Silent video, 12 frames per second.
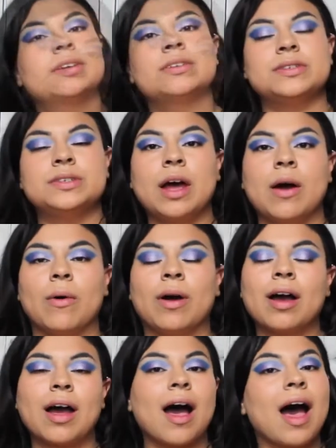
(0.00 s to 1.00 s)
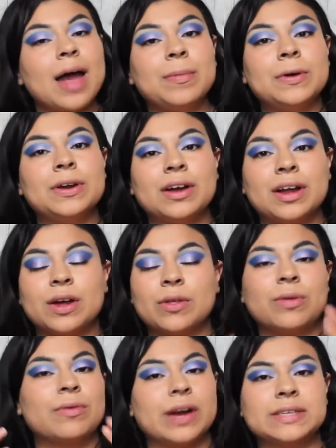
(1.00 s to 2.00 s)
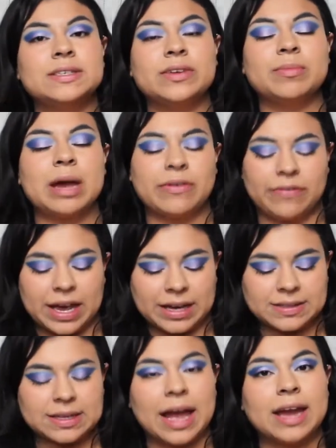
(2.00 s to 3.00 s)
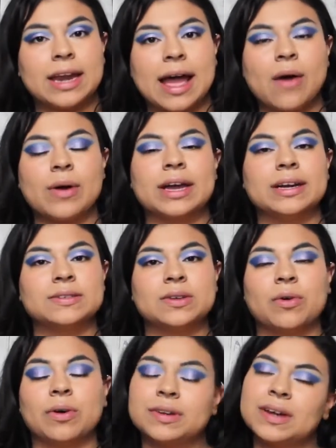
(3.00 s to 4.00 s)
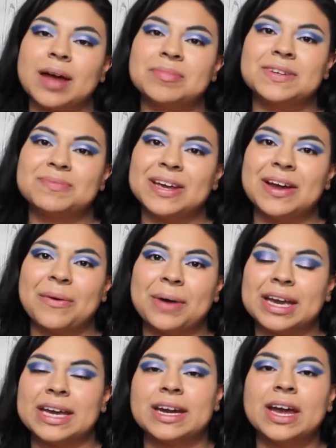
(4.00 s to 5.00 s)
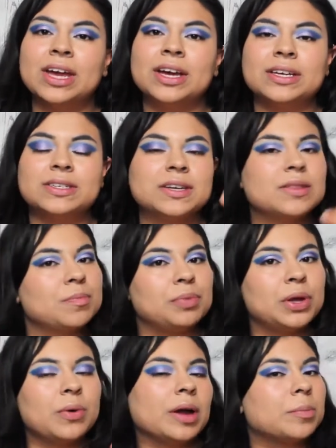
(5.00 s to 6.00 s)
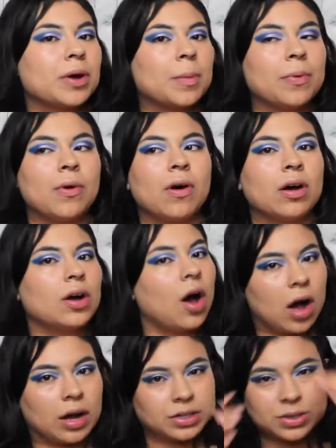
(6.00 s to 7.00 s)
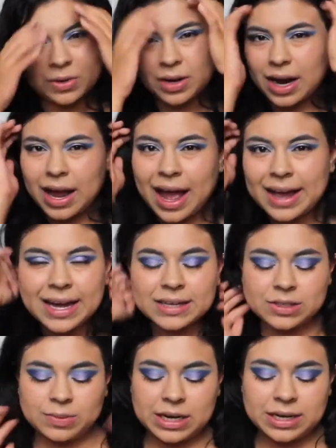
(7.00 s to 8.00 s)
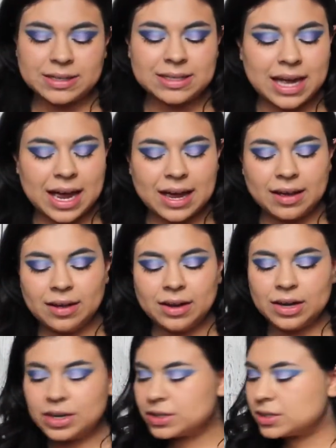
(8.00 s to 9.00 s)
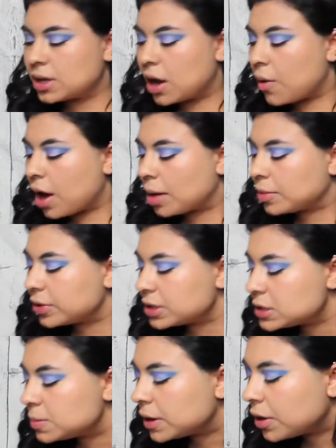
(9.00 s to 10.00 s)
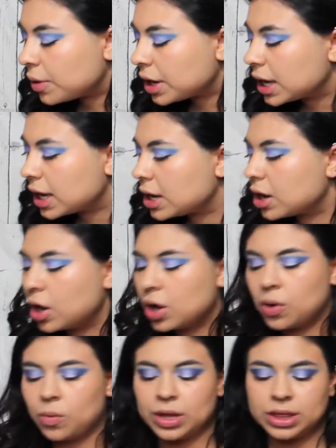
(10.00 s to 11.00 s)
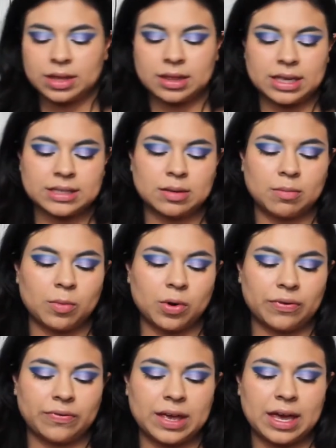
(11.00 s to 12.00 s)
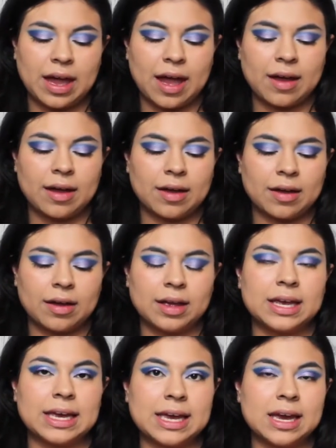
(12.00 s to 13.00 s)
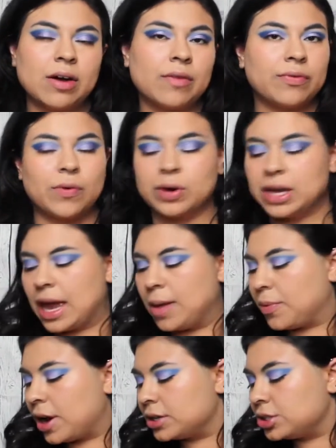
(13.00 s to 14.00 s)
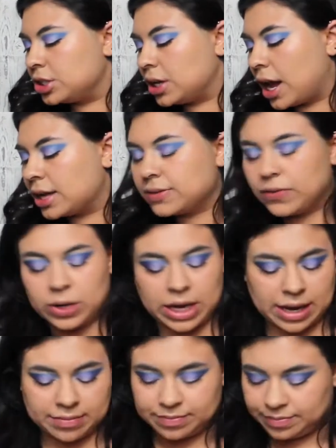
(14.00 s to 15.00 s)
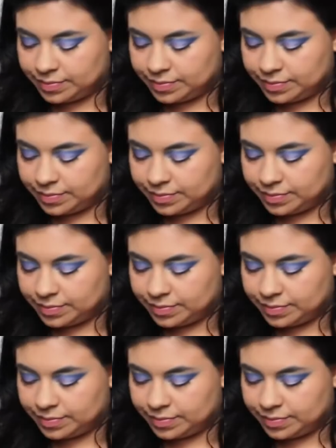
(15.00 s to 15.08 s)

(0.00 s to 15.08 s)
So I put on the rest of my face, and now it is time to be going in to the blue and purple contouring, I guess we could say. So I'm going to be going in with this Morphe E48 brush. Yeah, it's 48.